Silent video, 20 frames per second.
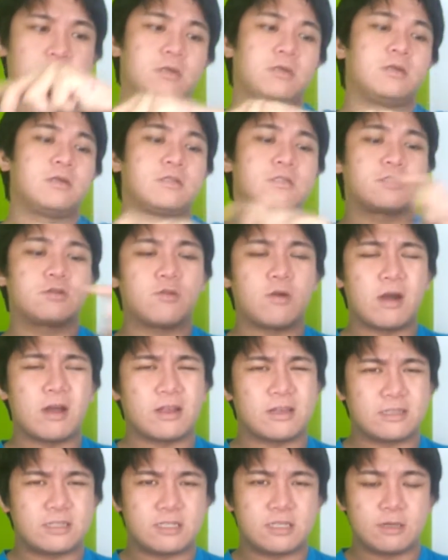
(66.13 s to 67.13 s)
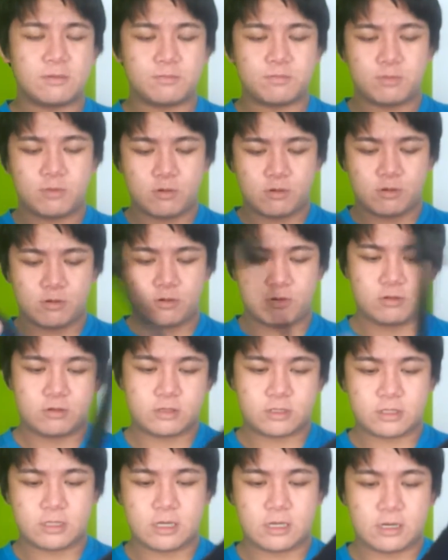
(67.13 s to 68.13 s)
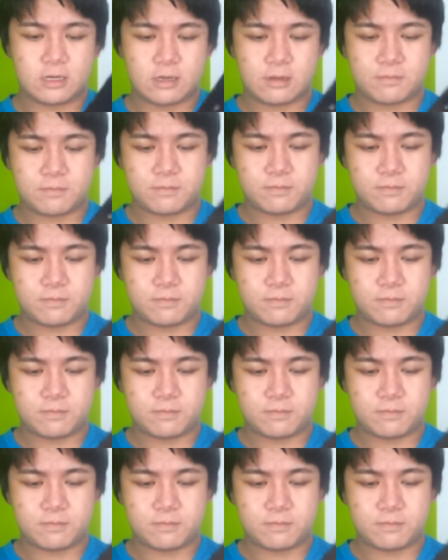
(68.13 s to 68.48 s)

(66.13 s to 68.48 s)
It's quite a simple setup.